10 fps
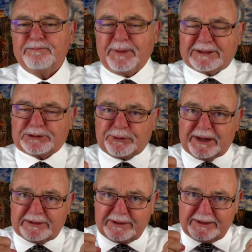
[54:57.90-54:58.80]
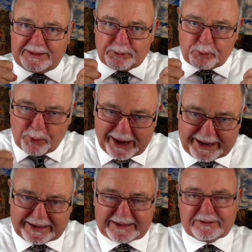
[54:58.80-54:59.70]
picturing the
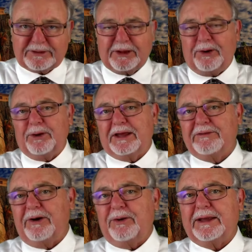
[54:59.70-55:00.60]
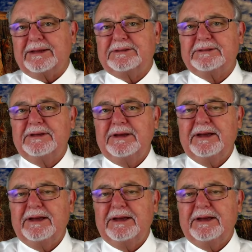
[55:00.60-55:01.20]
way into the Holy of Holies,